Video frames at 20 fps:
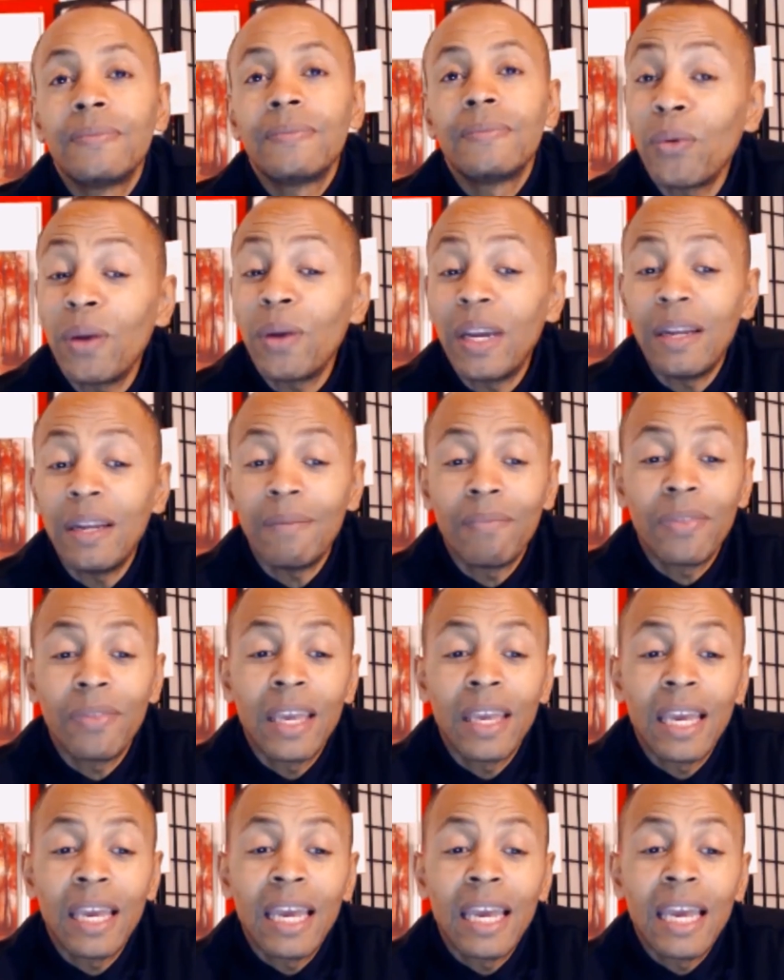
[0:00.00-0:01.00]
number 3,
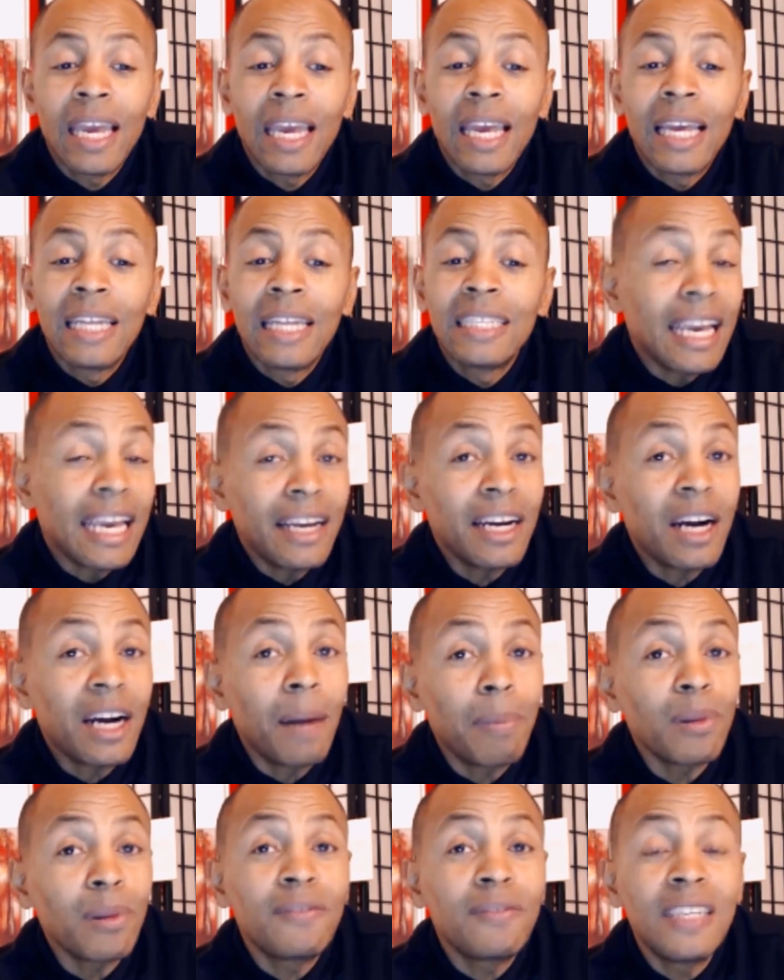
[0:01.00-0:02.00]
take a
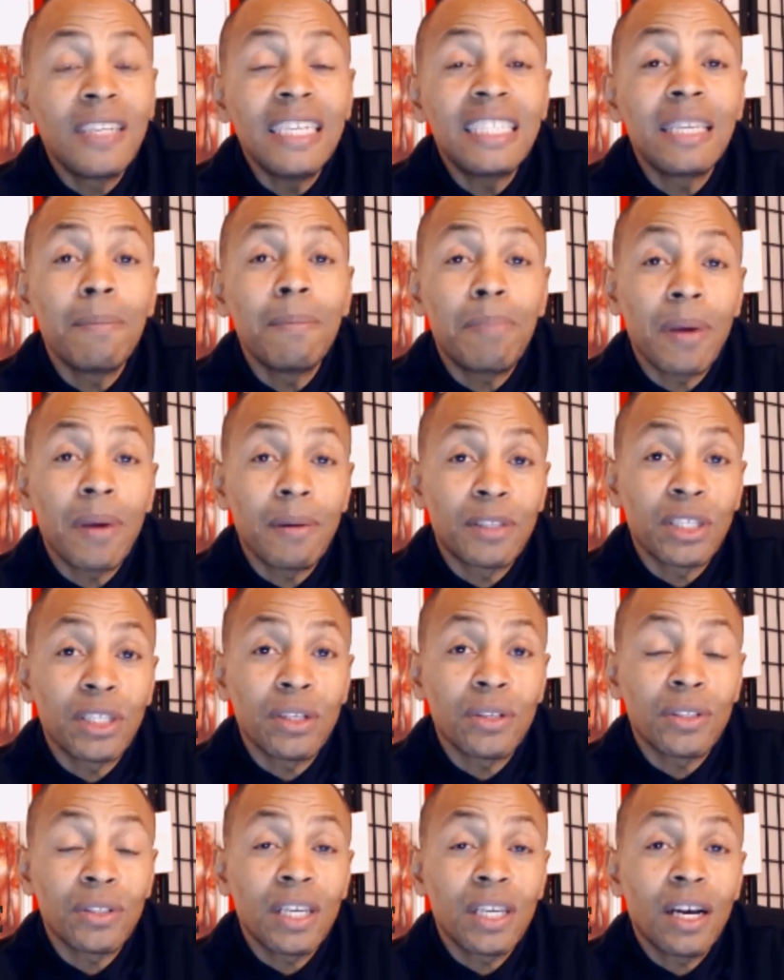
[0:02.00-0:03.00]
couple of decent
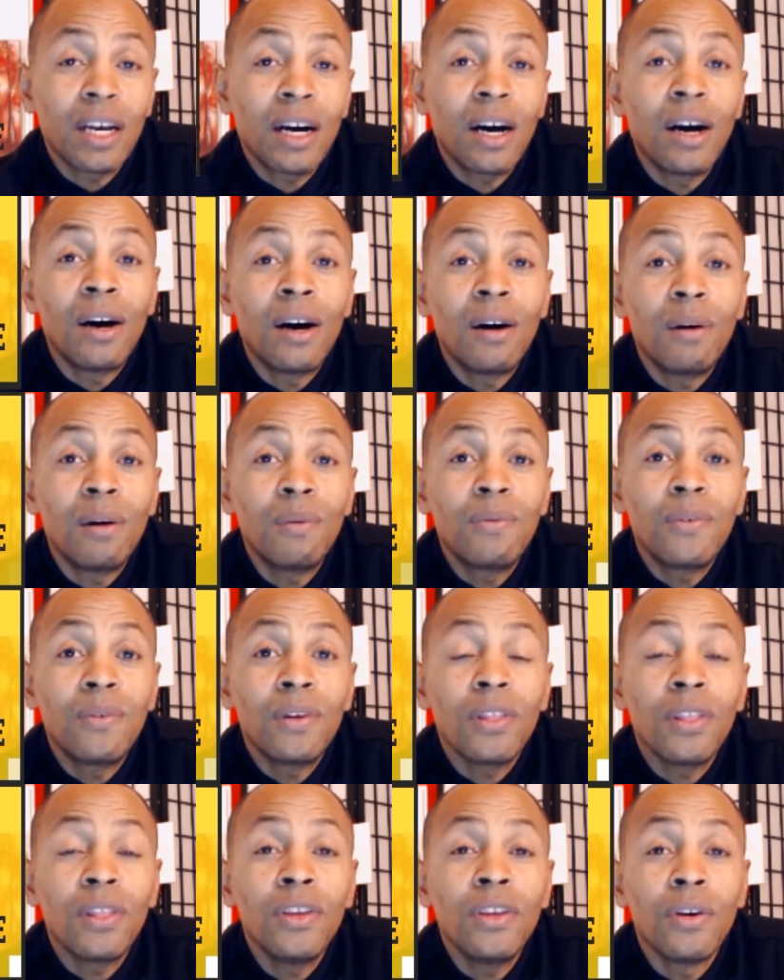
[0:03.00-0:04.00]
pictures of
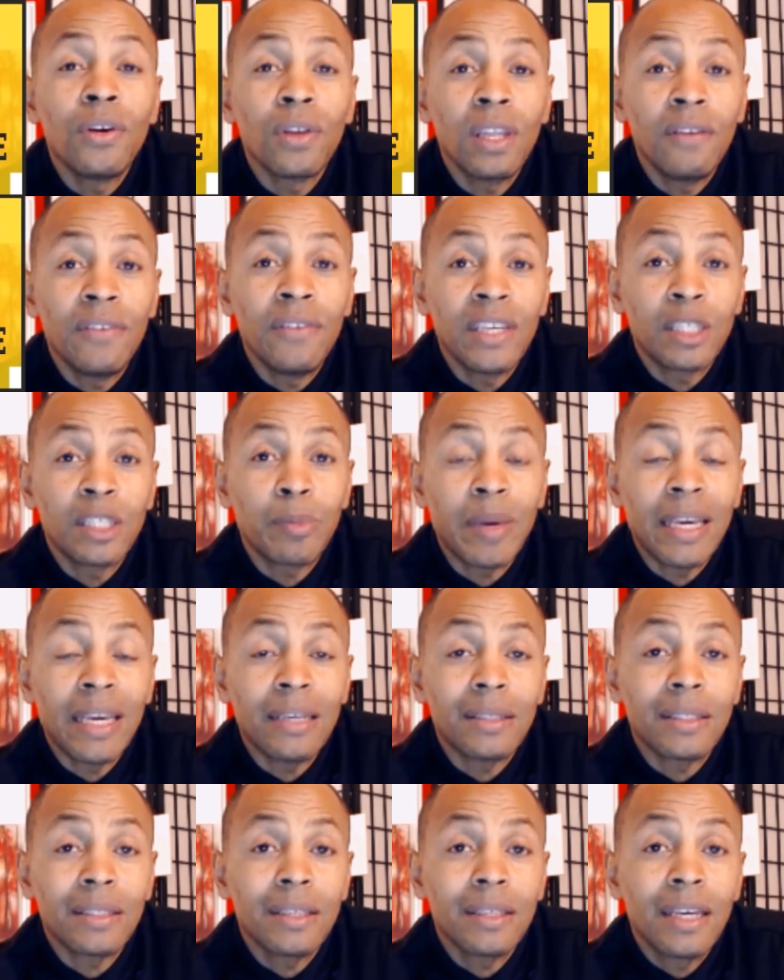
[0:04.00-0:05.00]
your living
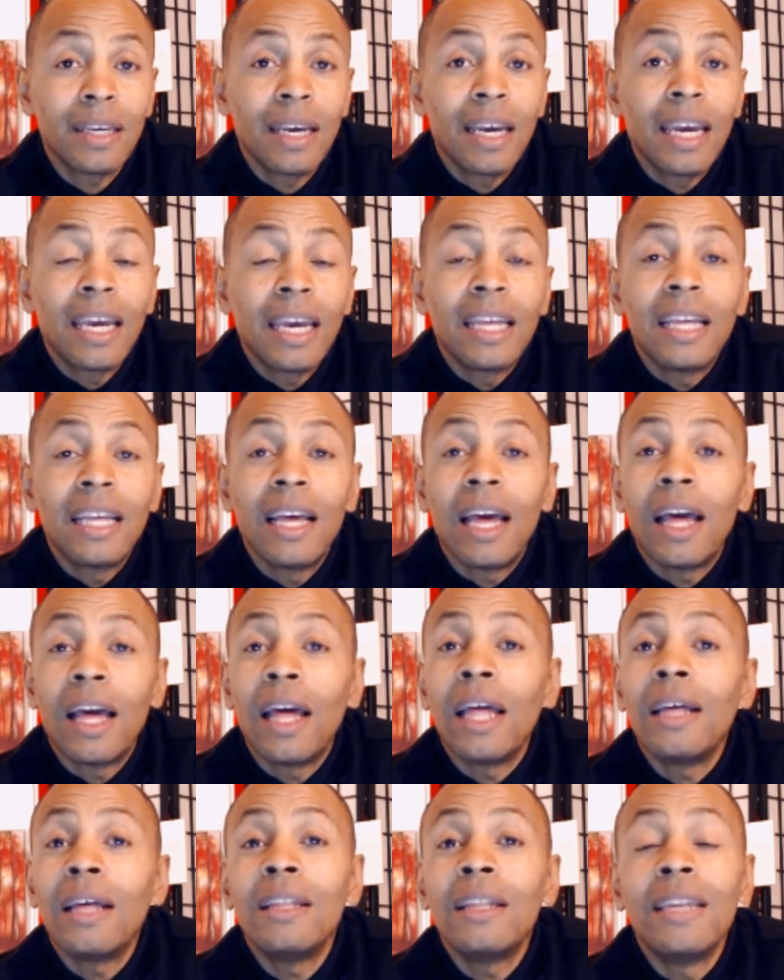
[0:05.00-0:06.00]
space.
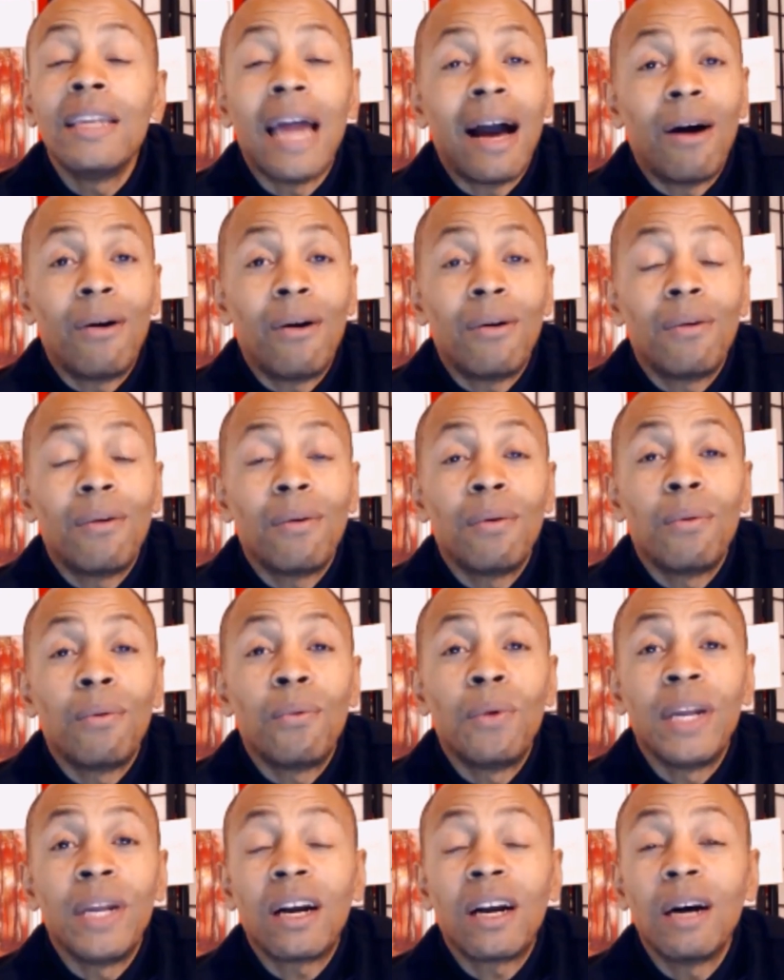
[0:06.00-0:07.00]
Now,
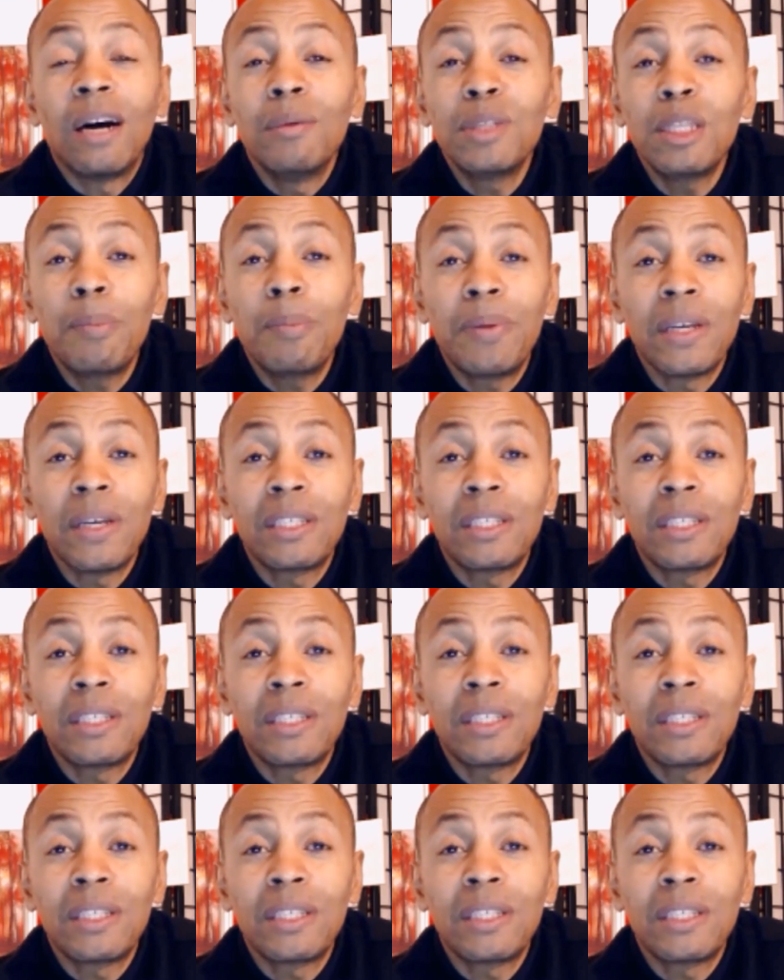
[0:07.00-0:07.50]
when it comes to